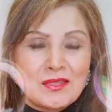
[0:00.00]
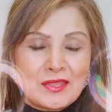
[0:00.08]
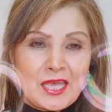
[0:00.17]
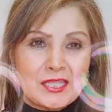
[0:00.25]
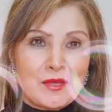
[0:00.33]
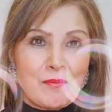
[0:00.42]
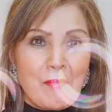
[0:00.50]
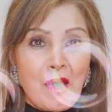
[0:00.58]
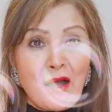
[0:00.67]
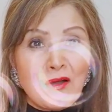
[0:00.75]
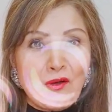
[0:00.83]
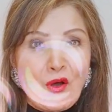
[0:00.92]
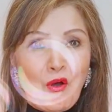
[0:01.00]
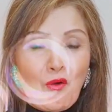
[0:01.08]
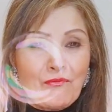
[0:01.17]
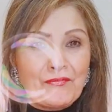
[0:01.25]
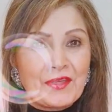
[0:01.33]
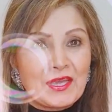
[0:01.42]
that the mark
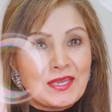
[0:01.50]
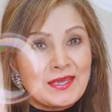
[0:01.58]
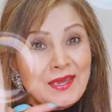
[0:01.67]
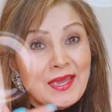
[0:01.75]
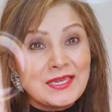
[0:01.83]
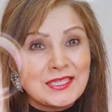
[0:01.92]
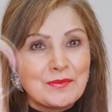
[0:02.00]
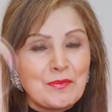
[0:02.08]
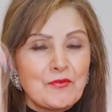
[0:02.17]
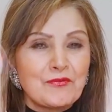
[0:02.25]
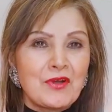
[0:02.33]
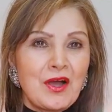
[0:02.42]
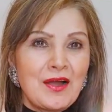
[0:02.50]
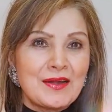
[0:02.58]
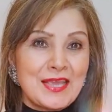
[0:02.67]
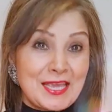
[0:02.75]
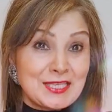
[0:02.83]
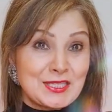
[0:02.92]
of the kingdom of God
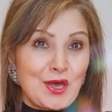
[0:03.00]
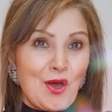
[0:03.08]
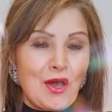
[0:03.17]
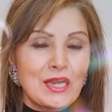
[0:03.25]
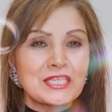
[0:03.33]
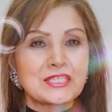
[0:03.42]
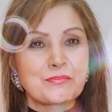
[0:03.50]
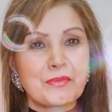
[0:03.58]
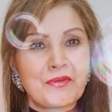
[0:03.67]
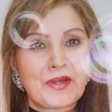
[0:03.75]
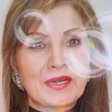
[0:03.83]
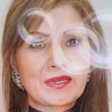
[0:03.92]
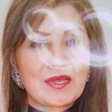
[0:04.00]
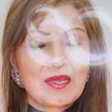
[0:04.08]
is the Holy Spirit,